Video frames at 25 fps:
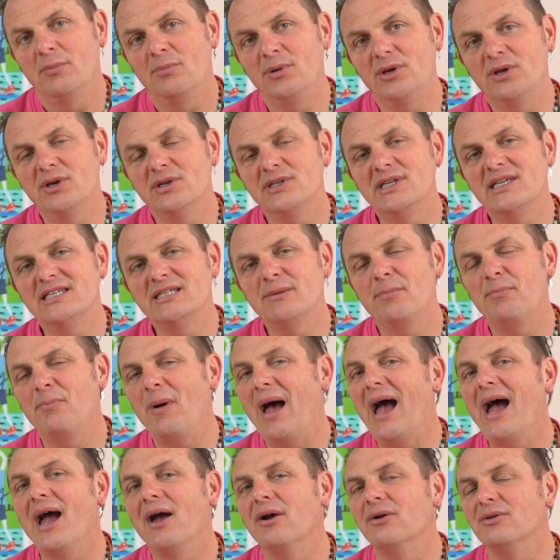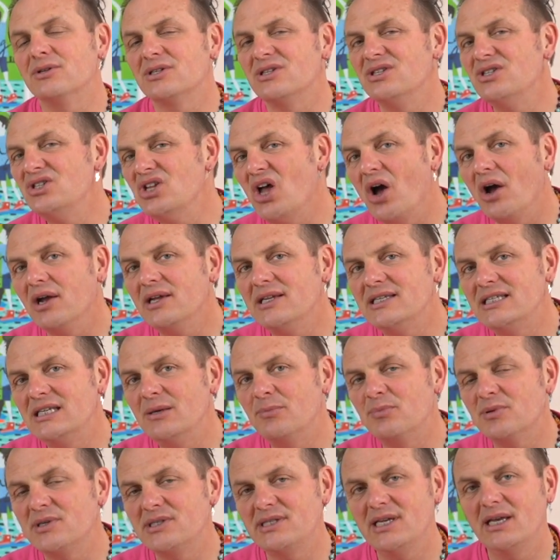because it's about
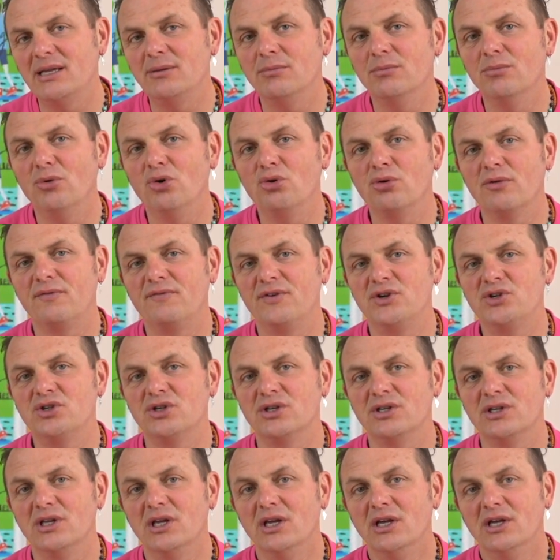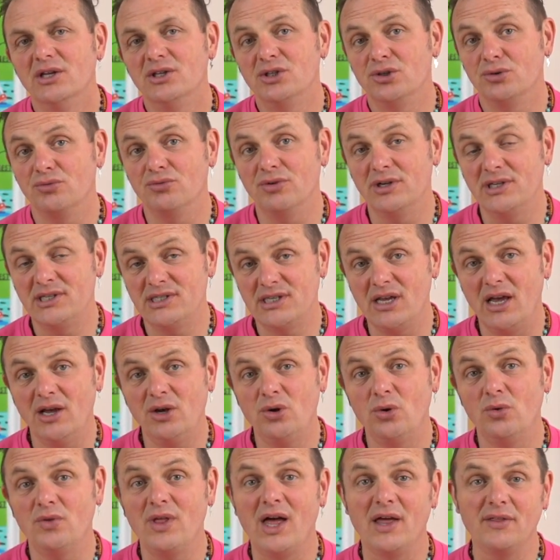90% more efficient to
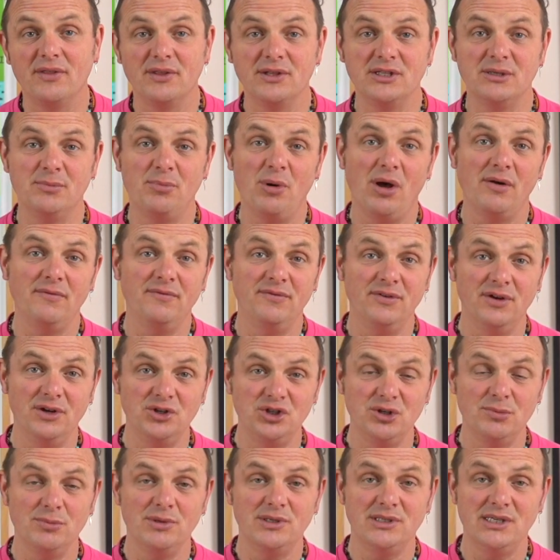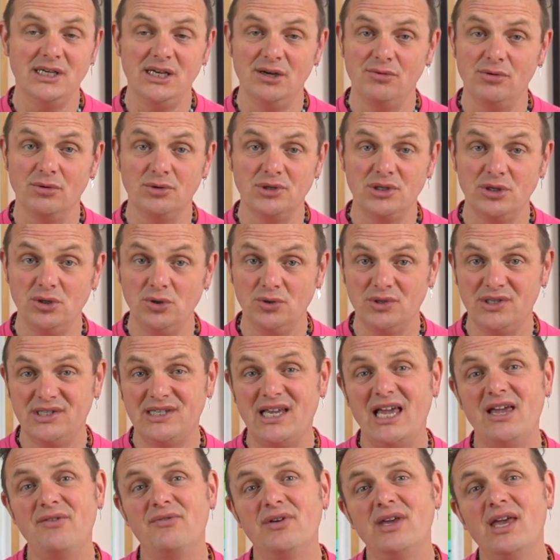recycle that than to buy virgin material. So you're
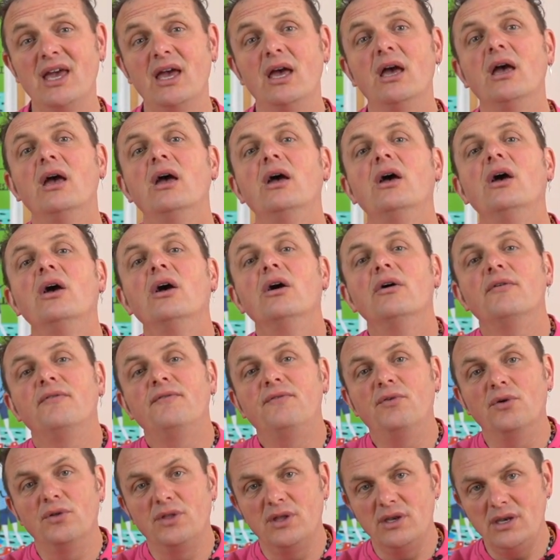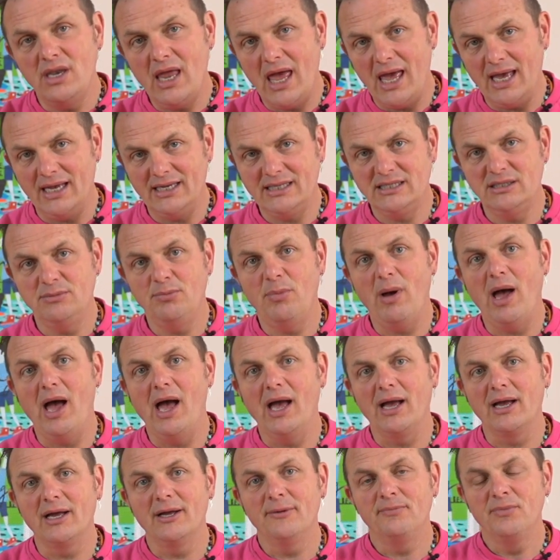saving it for the next
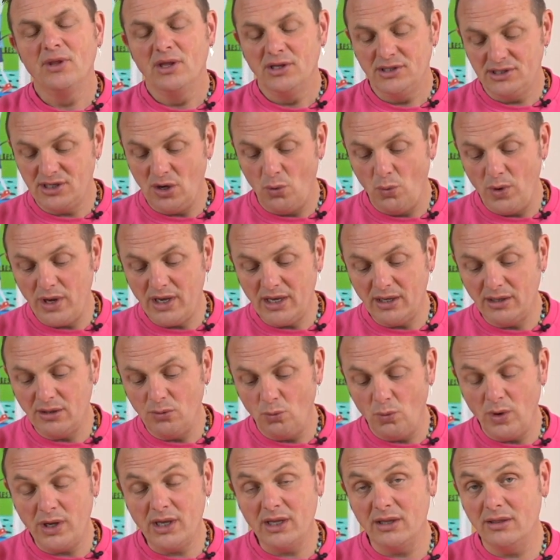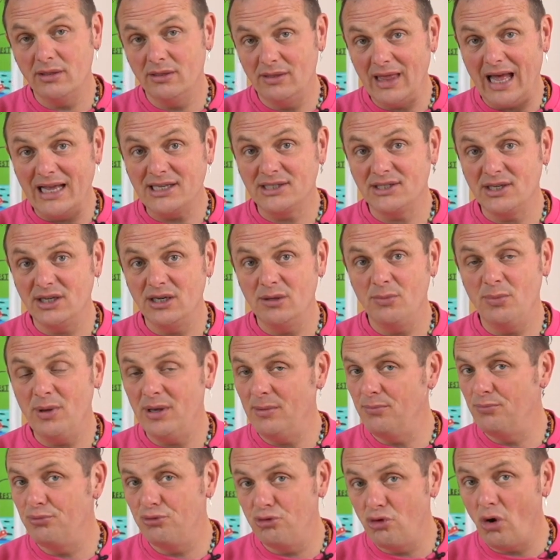bag. So we can that's going to
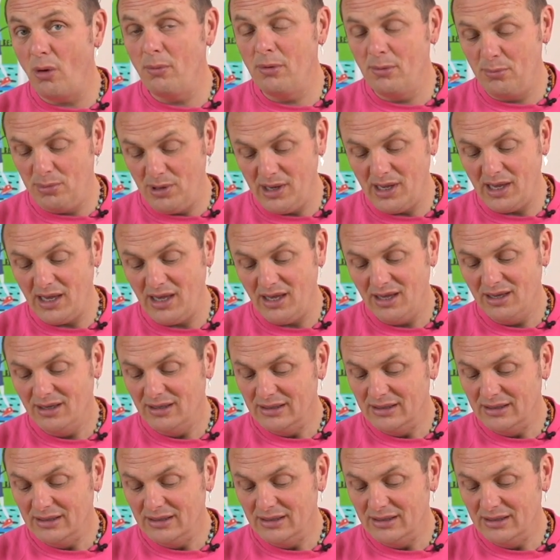be probably